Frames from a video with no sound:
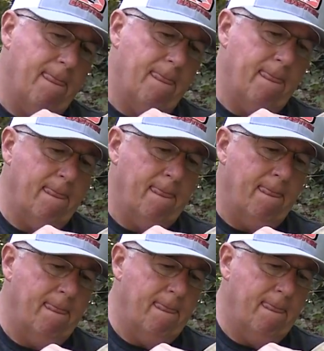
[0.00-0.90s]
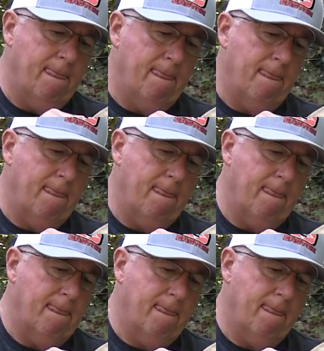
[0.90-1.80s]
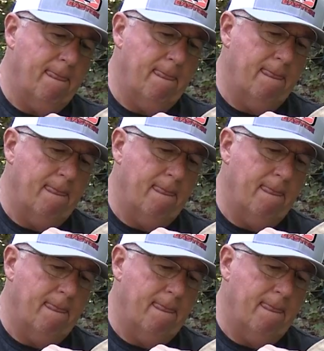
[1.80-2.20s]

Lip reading: Nothing is said.